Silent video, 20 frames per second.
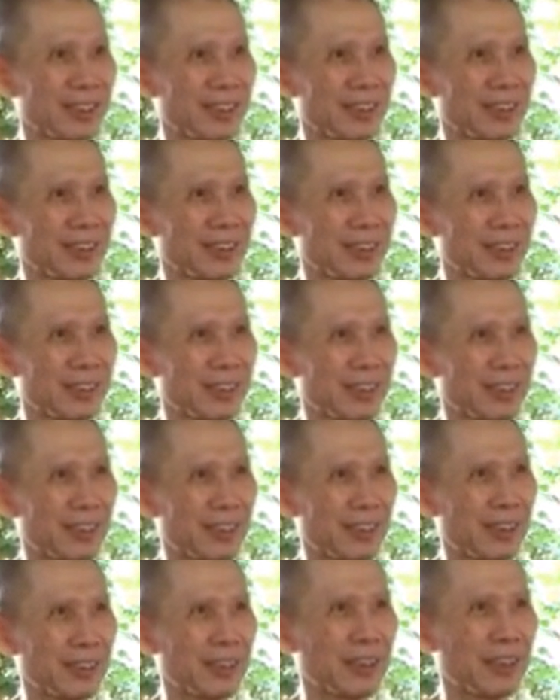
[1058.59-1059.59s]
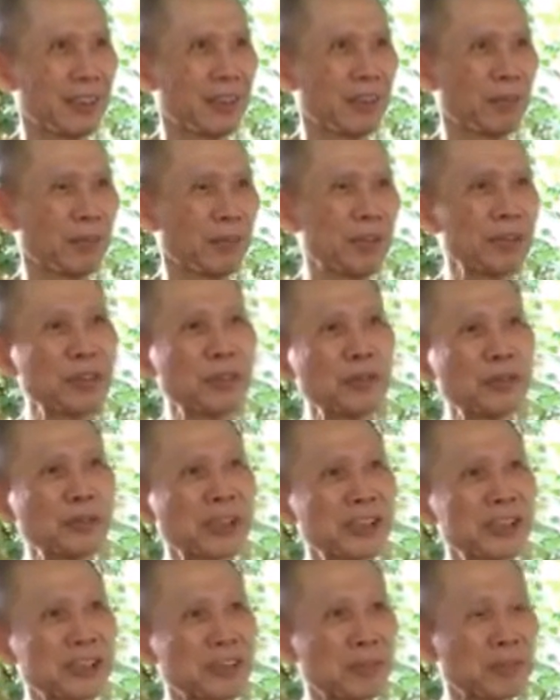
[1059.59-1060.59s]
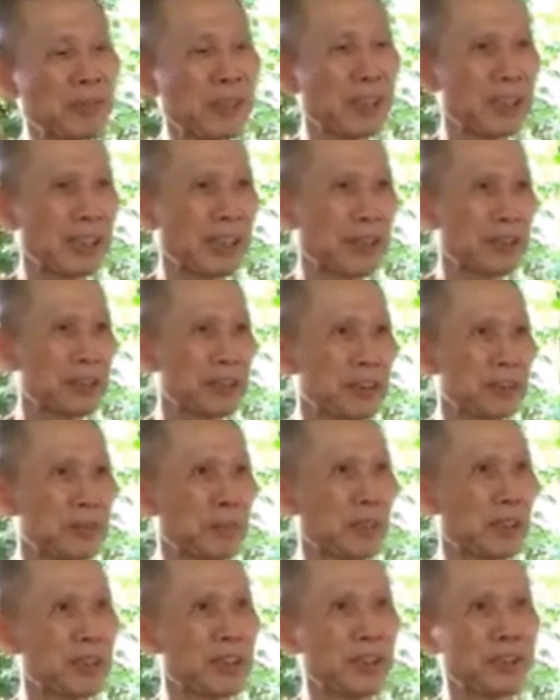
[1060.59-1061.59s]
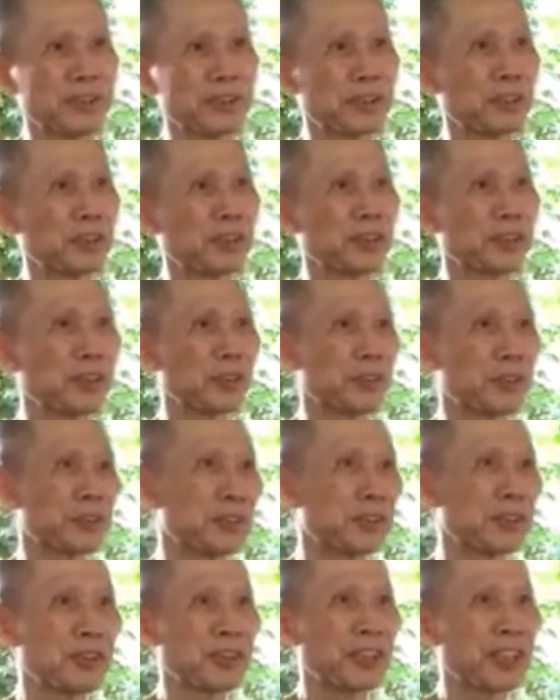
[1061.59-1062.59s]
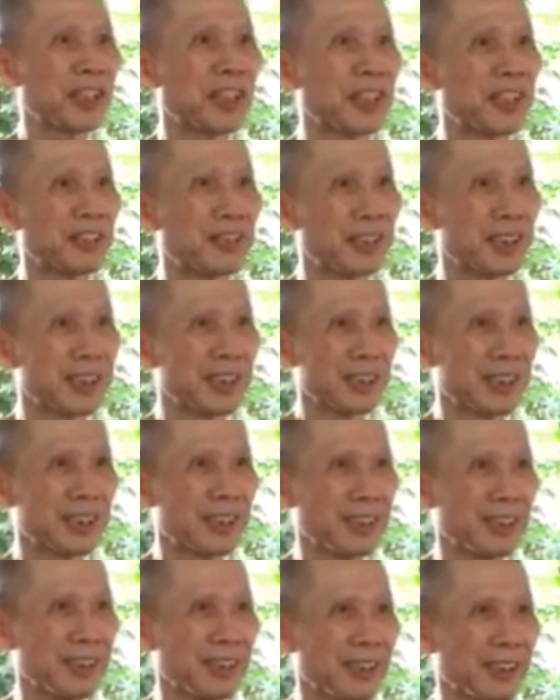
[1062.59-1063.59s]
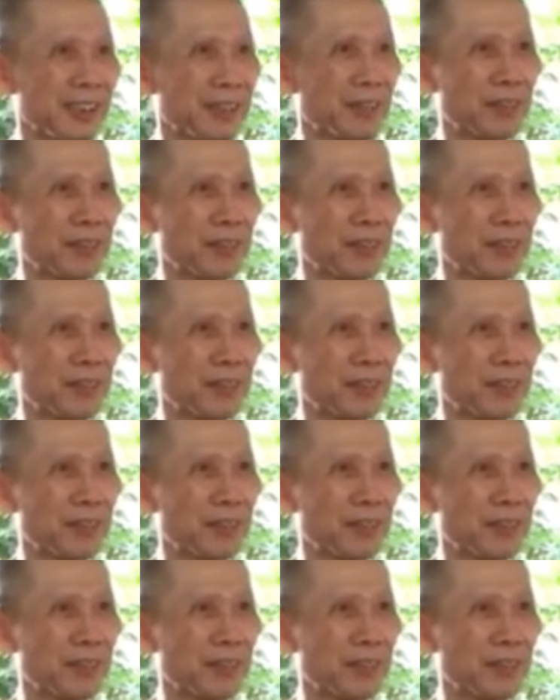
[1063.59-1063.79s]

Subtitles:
When you look at somebody else's body, you don't know, you don't care, right? What happened to them?